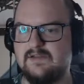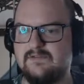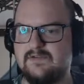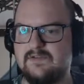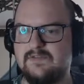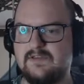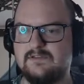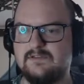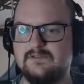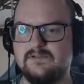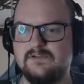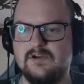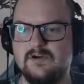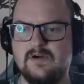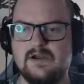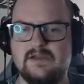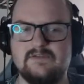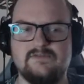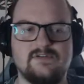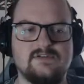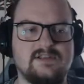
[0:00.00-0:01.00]
everything to
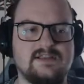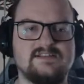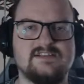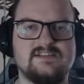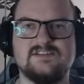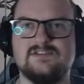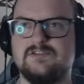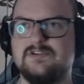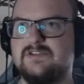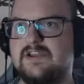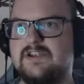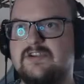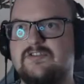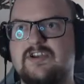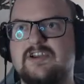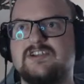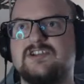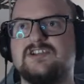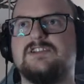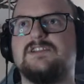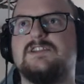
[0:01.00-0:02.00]
go. I've got like the story
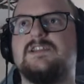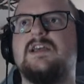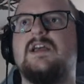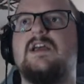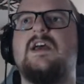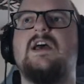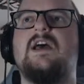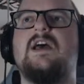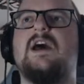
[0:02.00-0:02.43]
direction.